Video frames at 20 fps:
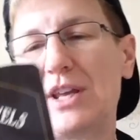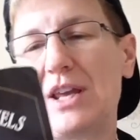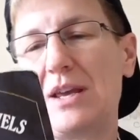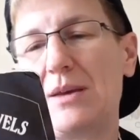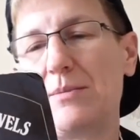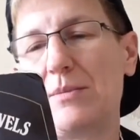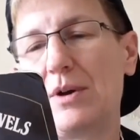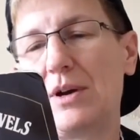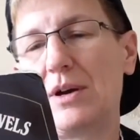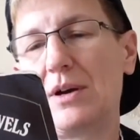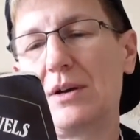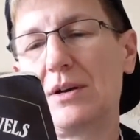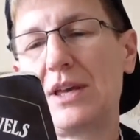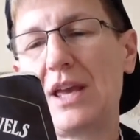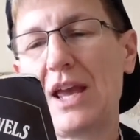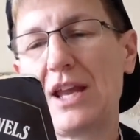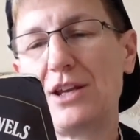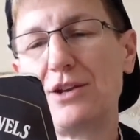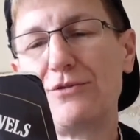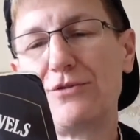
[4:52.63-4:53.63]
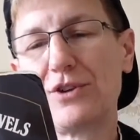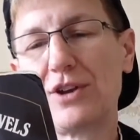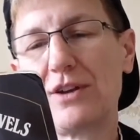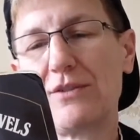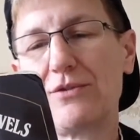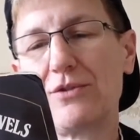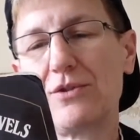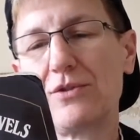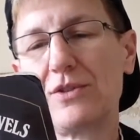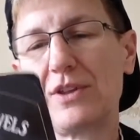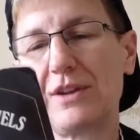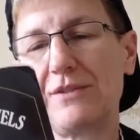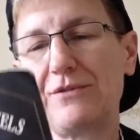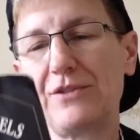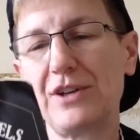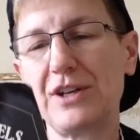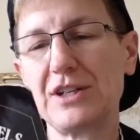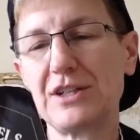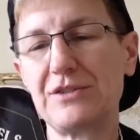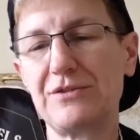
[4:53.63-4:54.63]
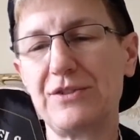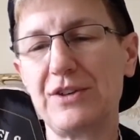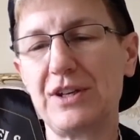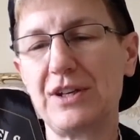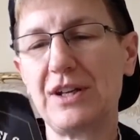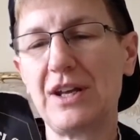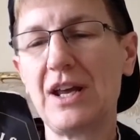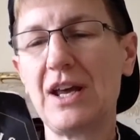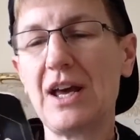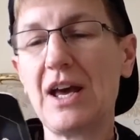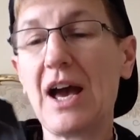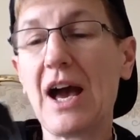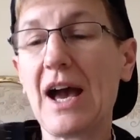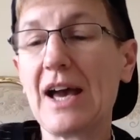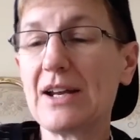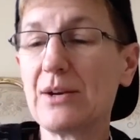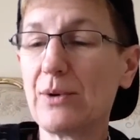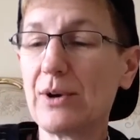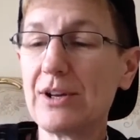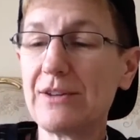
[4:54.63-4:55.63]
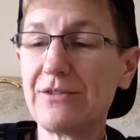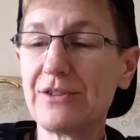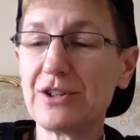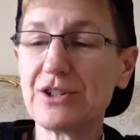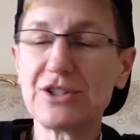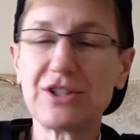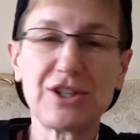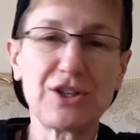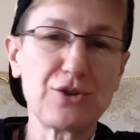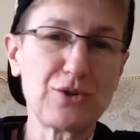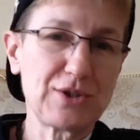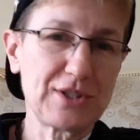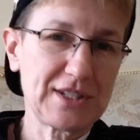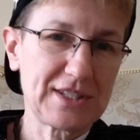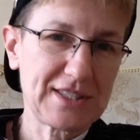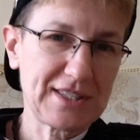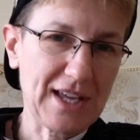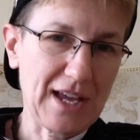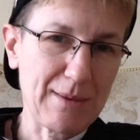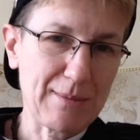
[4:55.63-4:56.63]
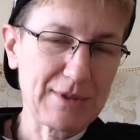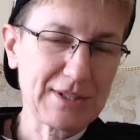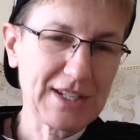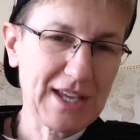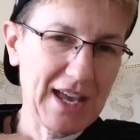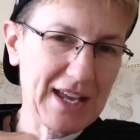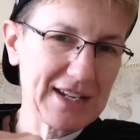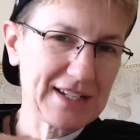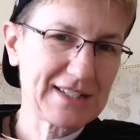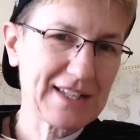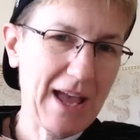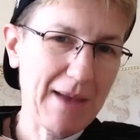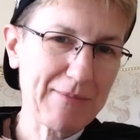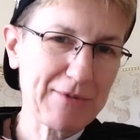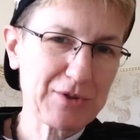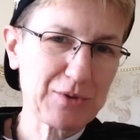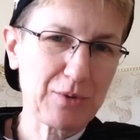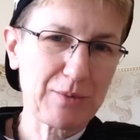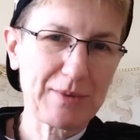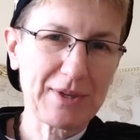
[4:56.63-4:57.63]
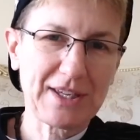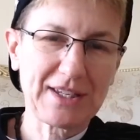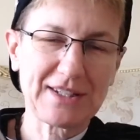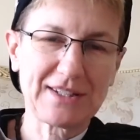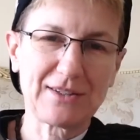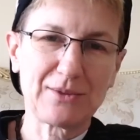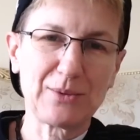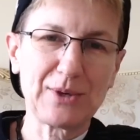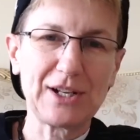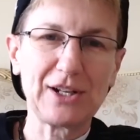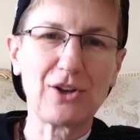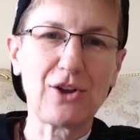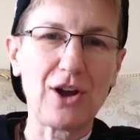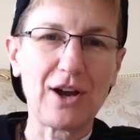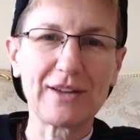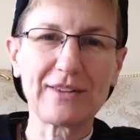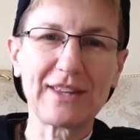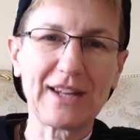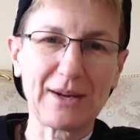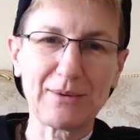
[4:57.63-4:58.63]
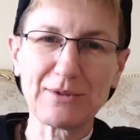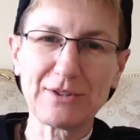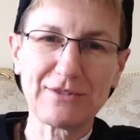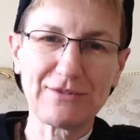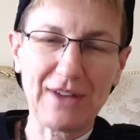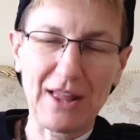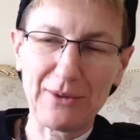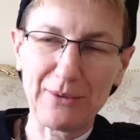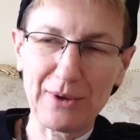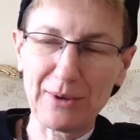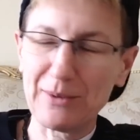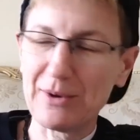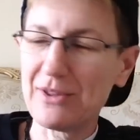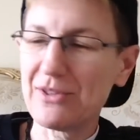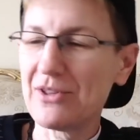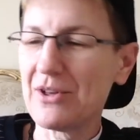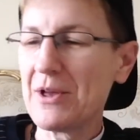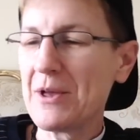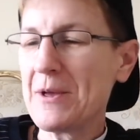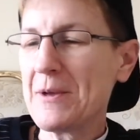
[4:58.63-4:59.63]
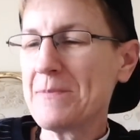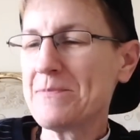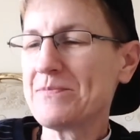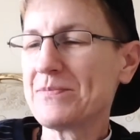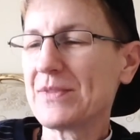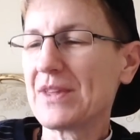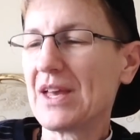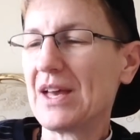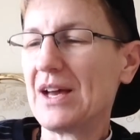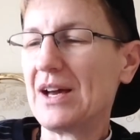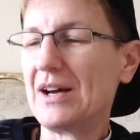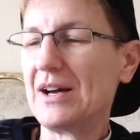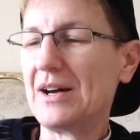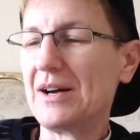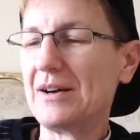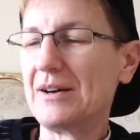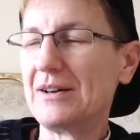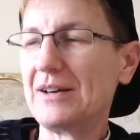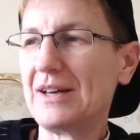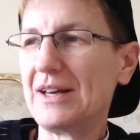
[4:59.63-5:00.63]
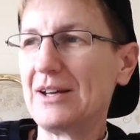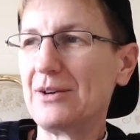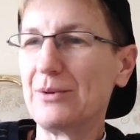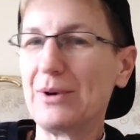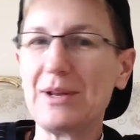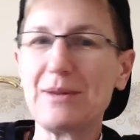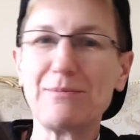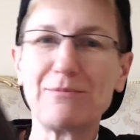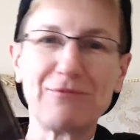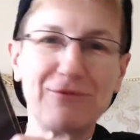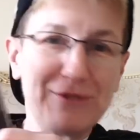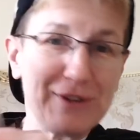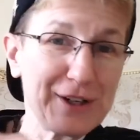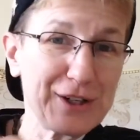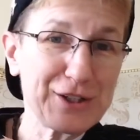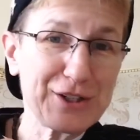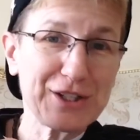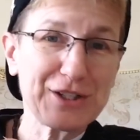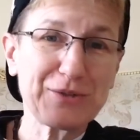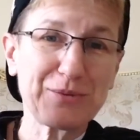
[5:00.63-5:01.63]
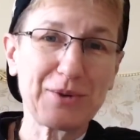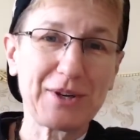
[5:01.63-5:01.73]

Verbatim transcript: came uh, Can You Forgive Her, then Phineas Finn. I had already finished the Eustace Diamonds. I had to stop this one because the read along that I was following with uh, had already finished this